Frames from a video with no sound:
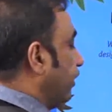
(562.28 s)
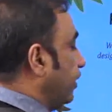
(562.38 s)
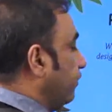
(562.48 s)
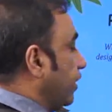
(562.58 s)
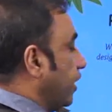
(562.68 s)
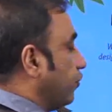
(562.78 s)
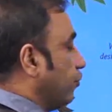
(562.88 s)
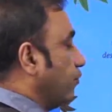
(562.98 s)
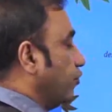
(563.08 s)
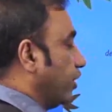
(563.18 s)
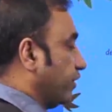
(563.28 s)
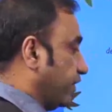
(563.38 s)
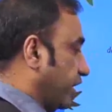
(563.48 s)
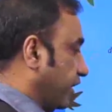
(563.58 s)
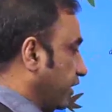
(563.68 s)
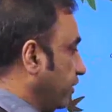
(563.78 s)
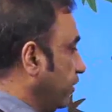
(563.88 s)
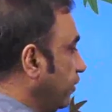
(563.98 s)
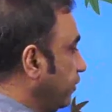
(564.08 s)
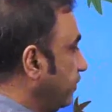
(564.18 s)
TV at home more exciting?
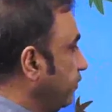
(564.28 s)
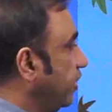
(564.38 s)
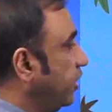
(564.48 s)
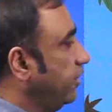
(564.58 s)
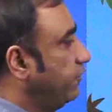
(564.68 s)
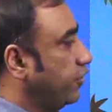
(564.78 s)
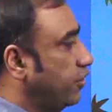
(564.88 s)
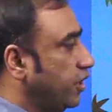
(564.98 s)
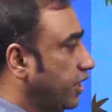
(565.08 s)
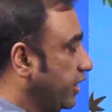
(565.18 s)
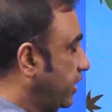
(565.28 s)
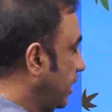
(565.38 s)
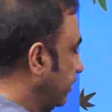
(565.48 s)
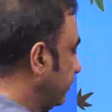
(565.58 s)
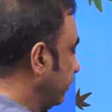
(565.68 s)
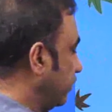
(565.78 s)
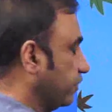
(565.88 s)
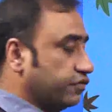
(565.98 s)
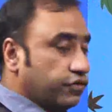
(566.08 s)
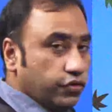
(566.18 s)
Similarly, for online classes
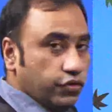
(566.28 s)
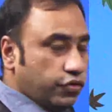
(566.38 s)
also,